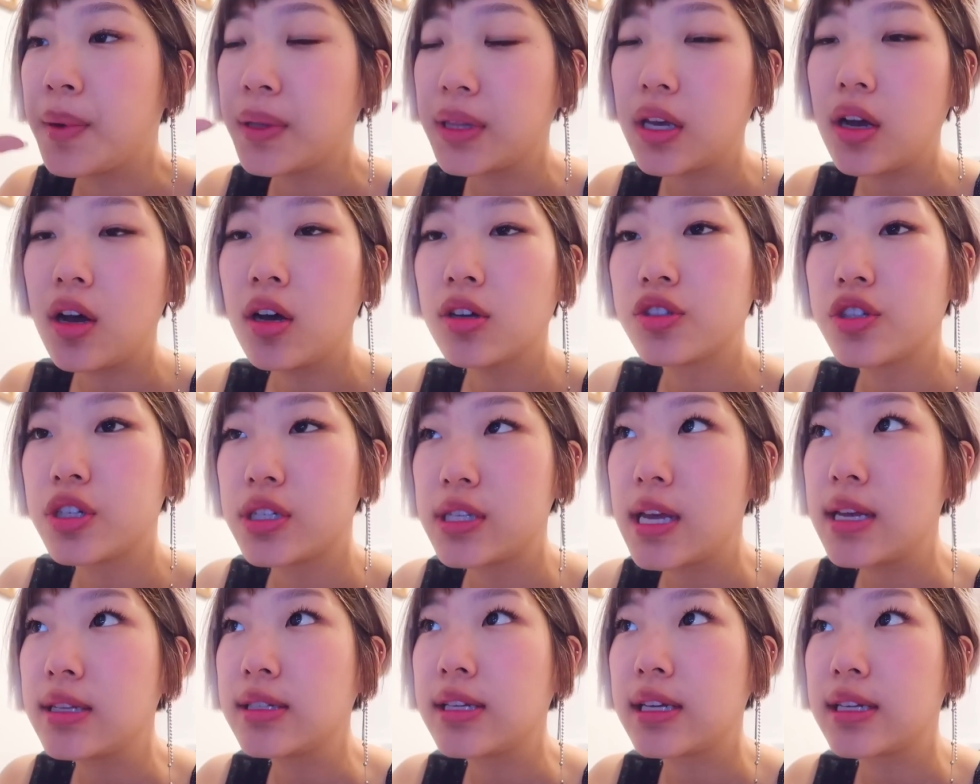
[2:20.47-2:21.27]
But the
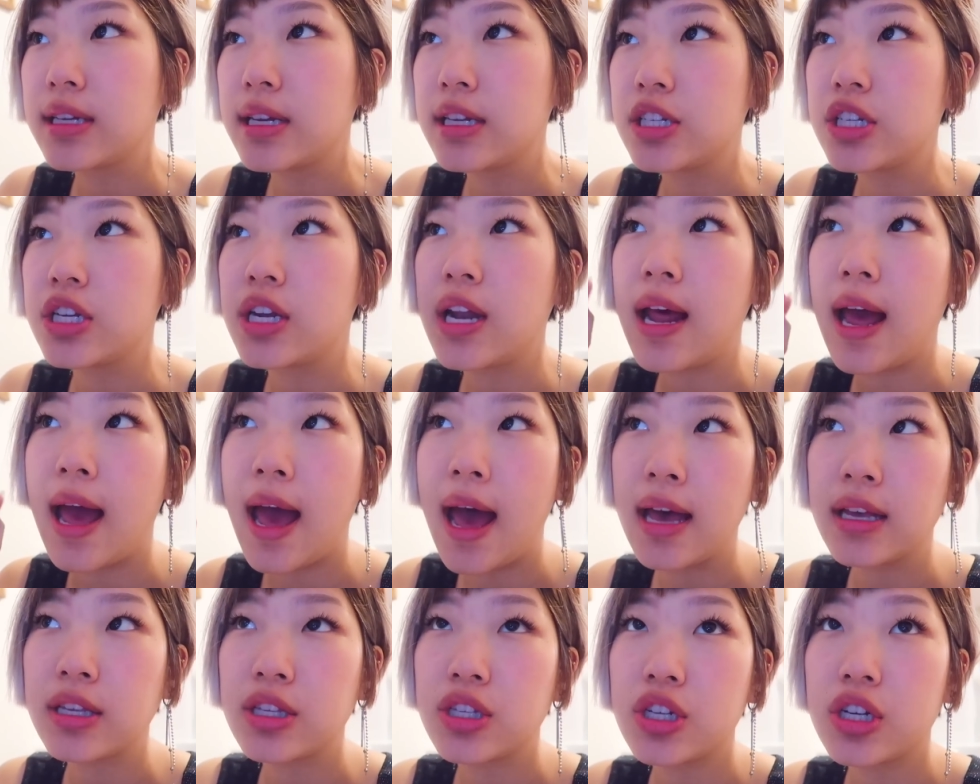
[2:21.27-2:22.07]
ultrasound technician, I
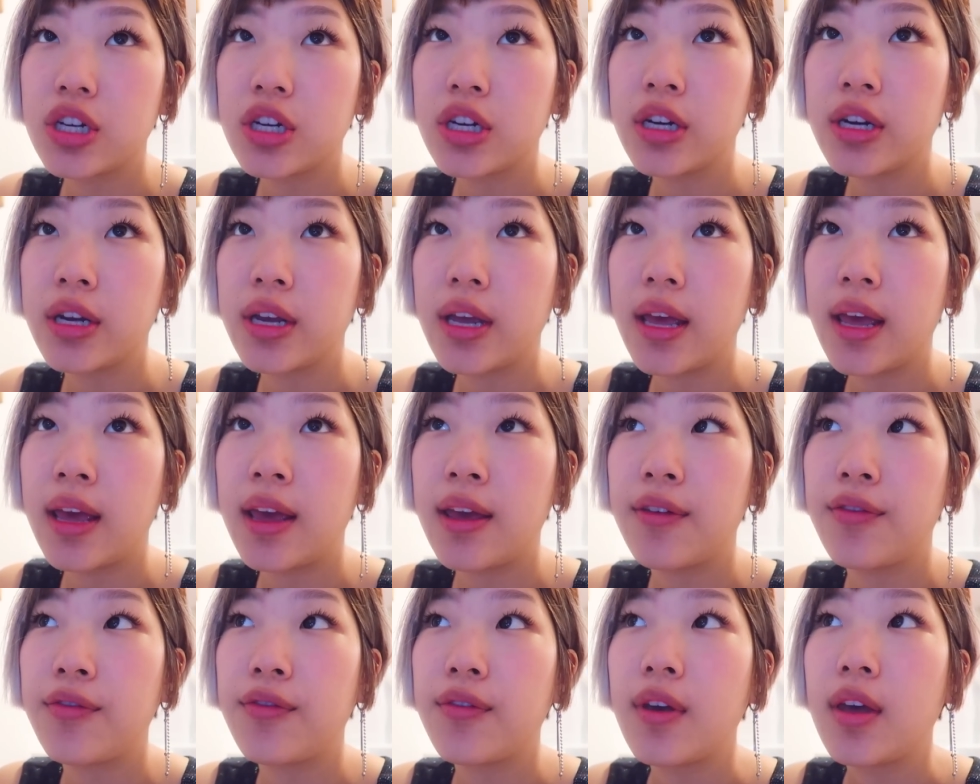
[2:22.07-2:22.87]
asked her
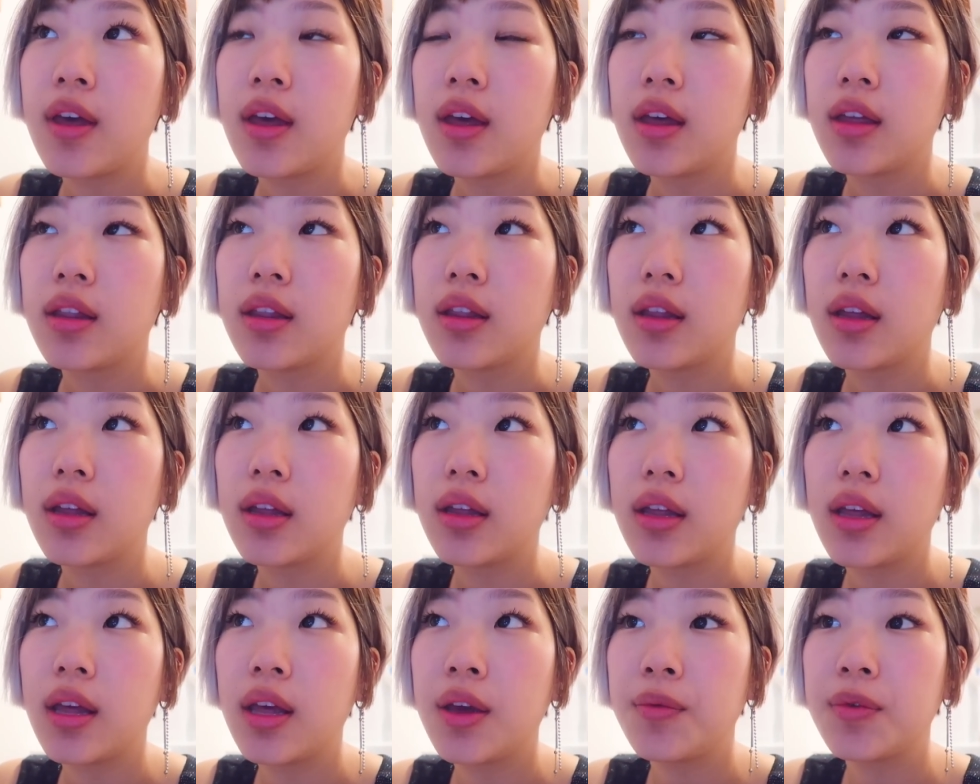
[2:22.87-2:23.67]
if
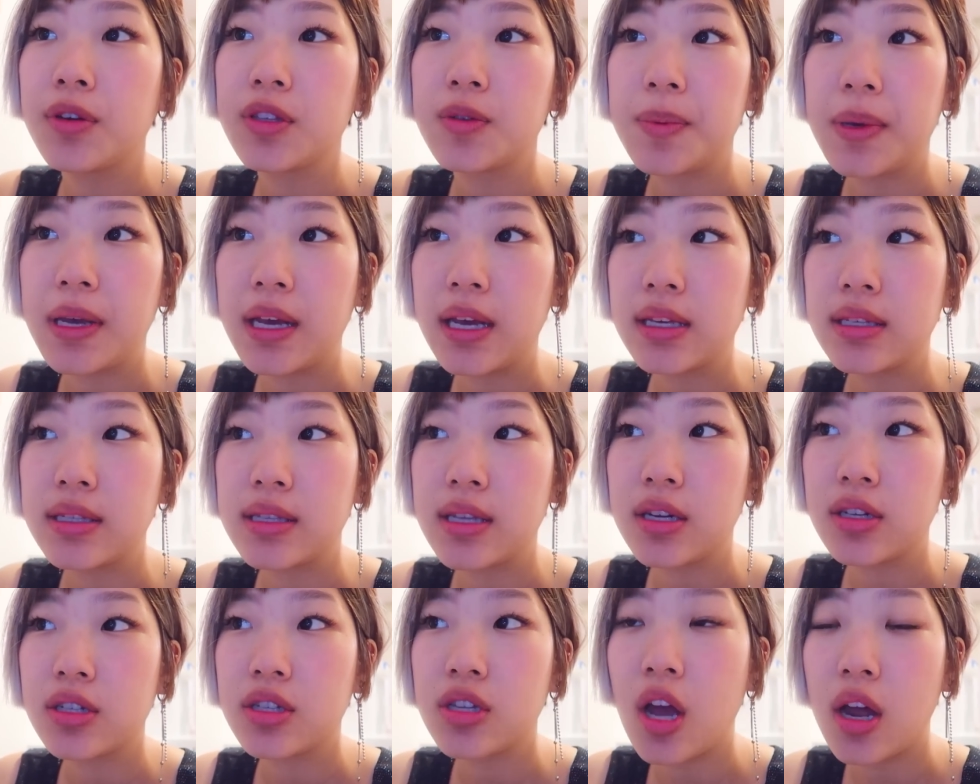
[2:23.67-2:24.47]
it was because
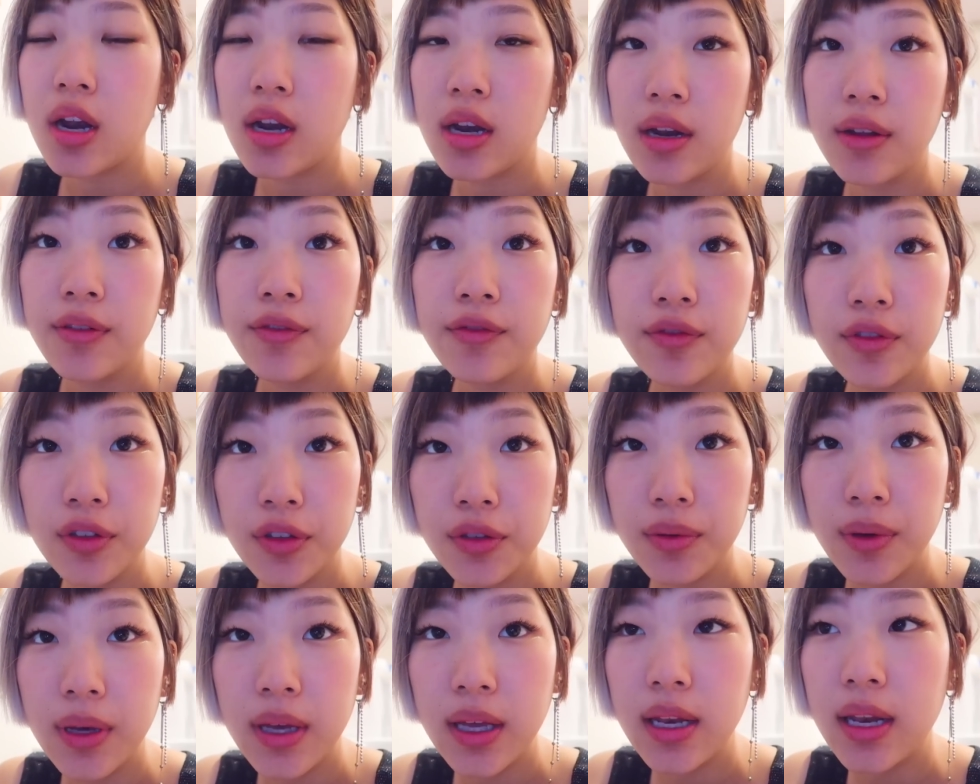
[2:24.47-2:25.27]
there's not enough
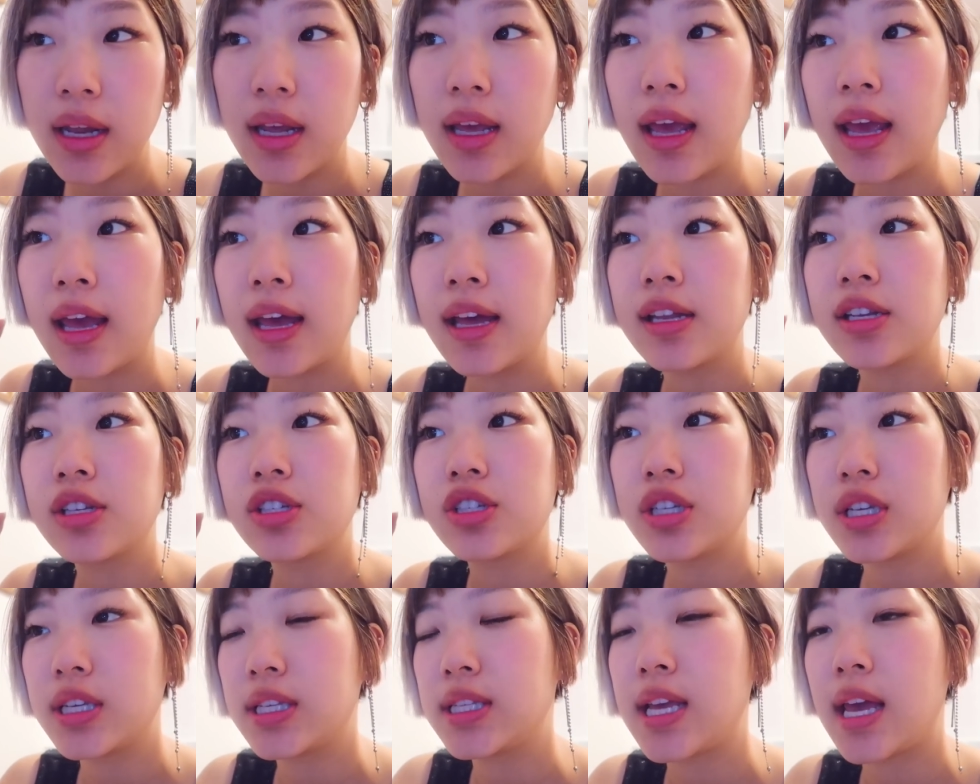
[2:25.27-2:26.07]
fluid, and
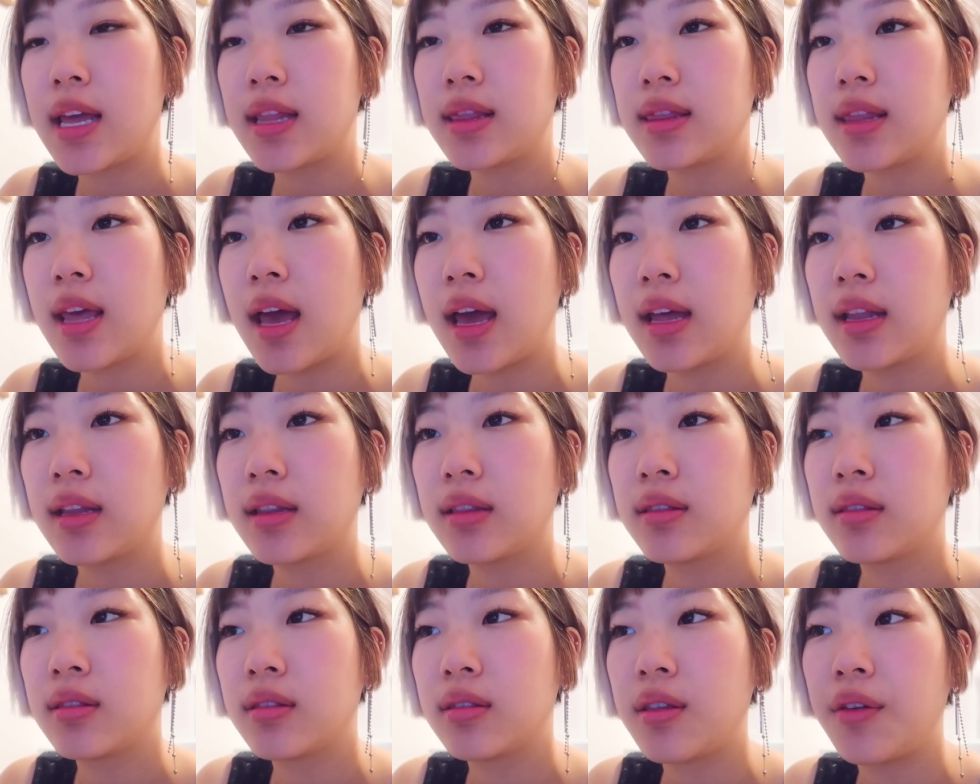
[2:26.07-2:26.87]
she said that
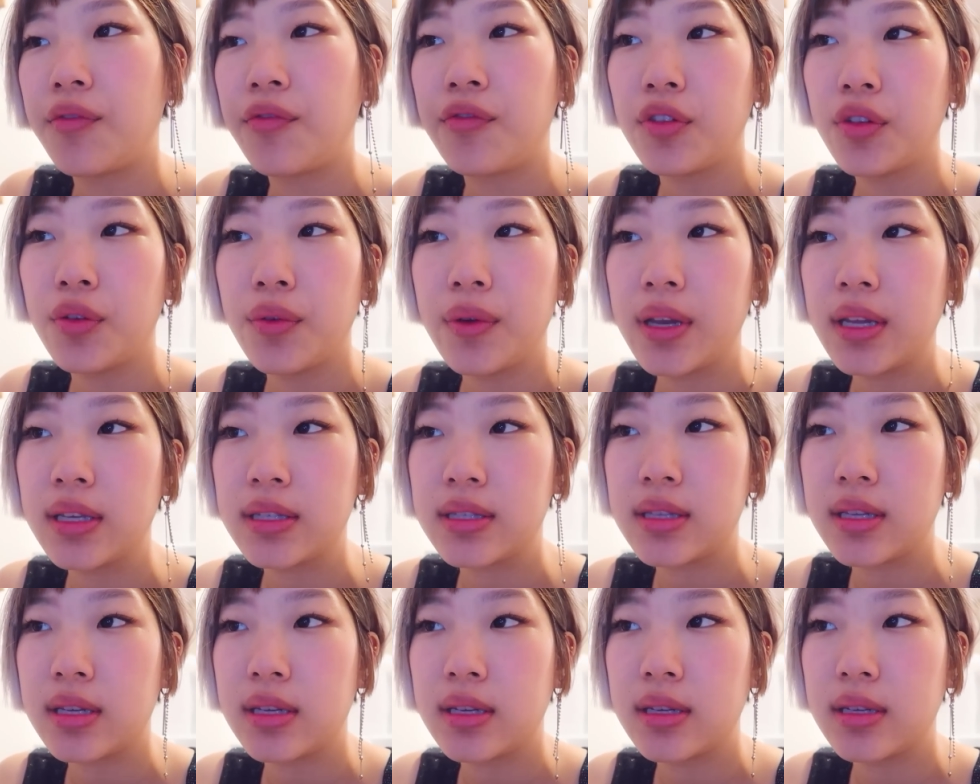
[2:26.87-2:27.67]
the fluid
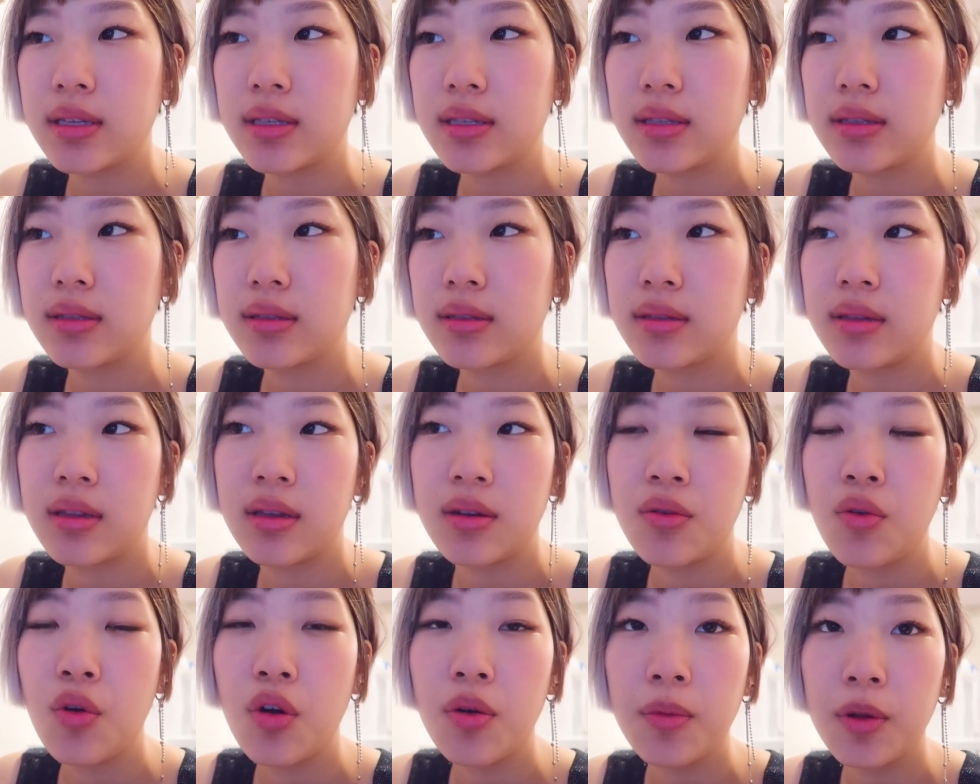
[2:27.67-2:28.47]
is the
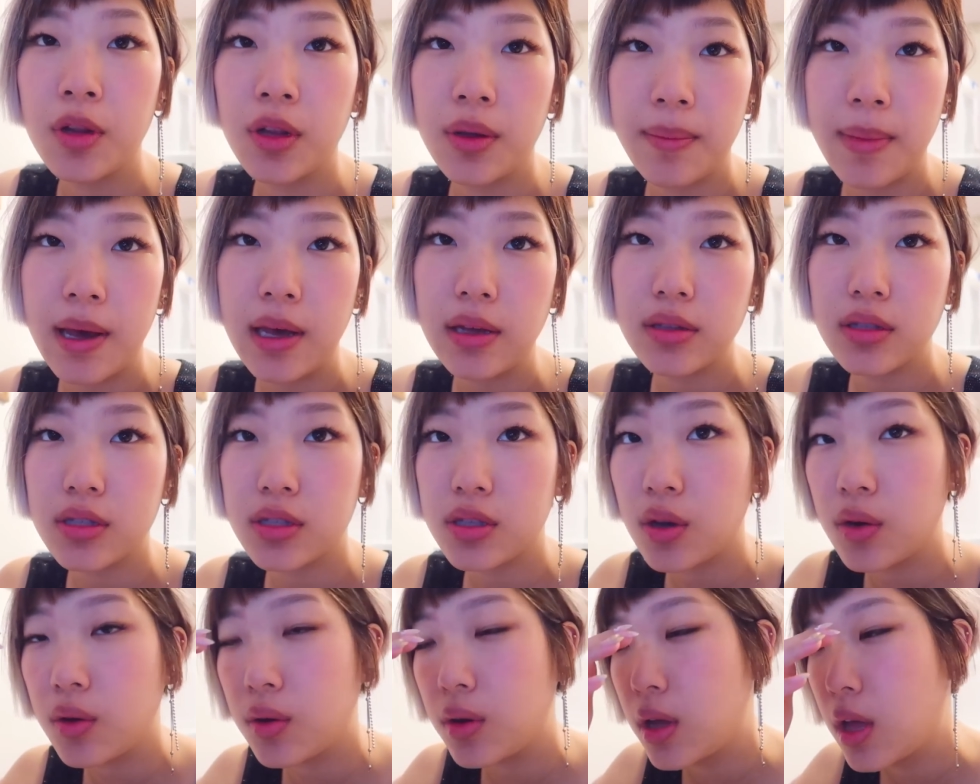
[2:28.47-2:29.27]
normal amount.
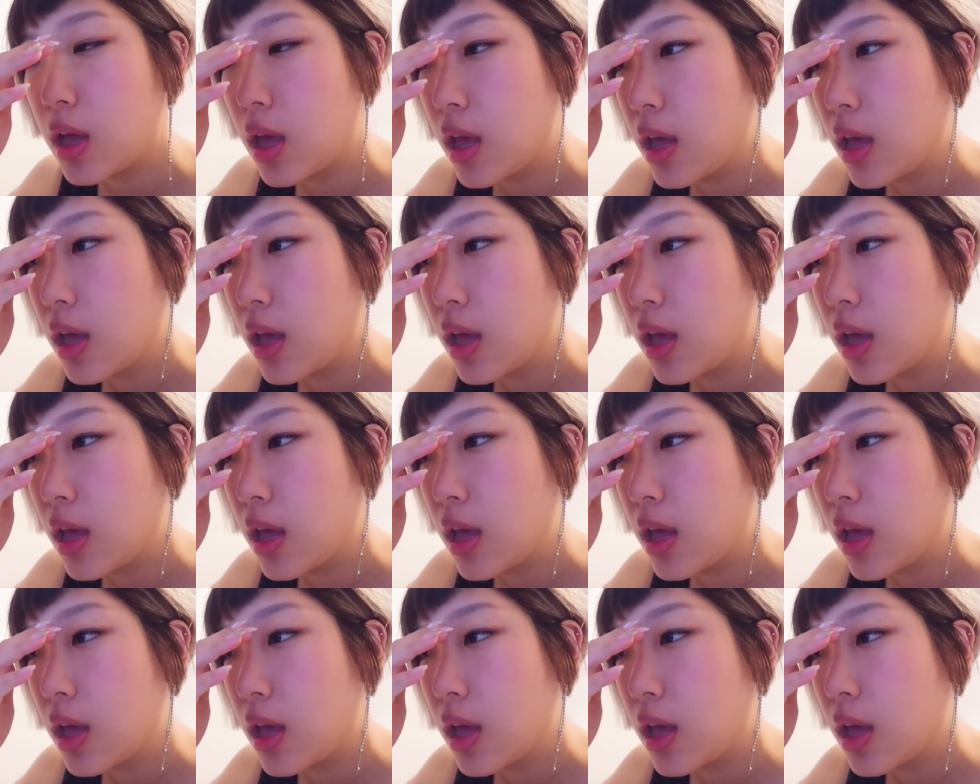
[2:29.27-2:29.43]
So